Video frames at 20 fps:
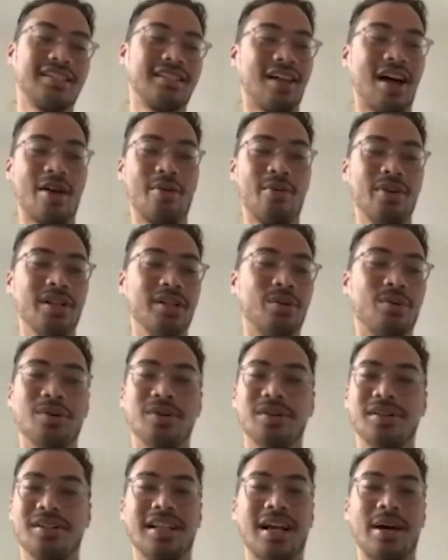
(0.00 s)
a lot of really
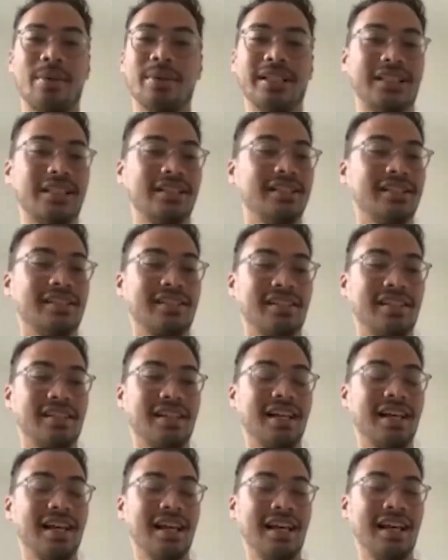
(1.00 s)
cool collaborations, and
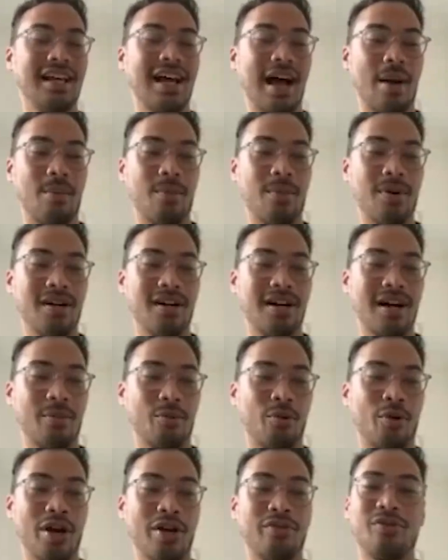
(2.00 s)
I'm
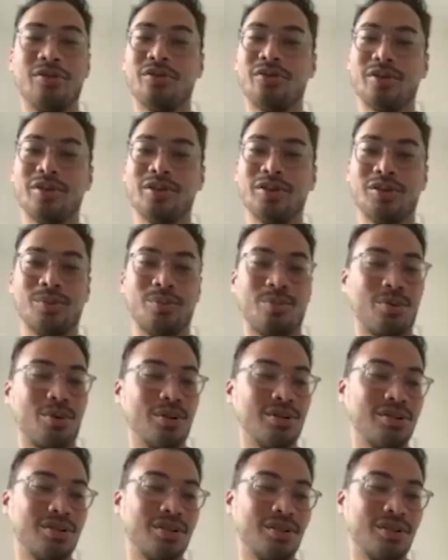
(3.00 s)
grateful for the
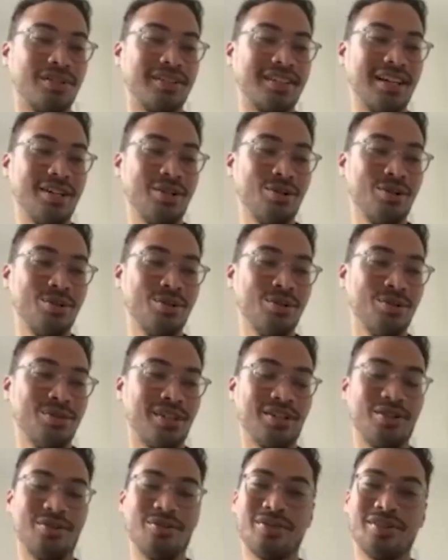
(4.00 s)
support. So thank you
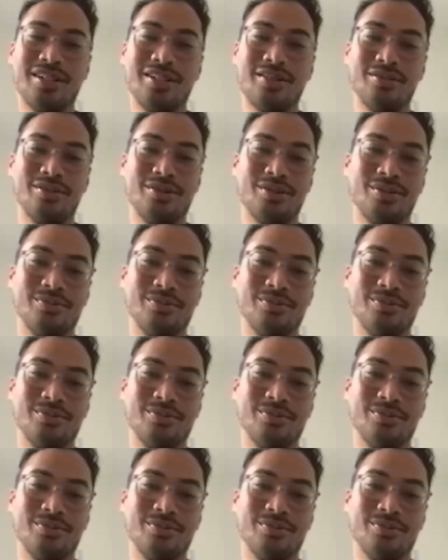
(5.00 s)
for the interview.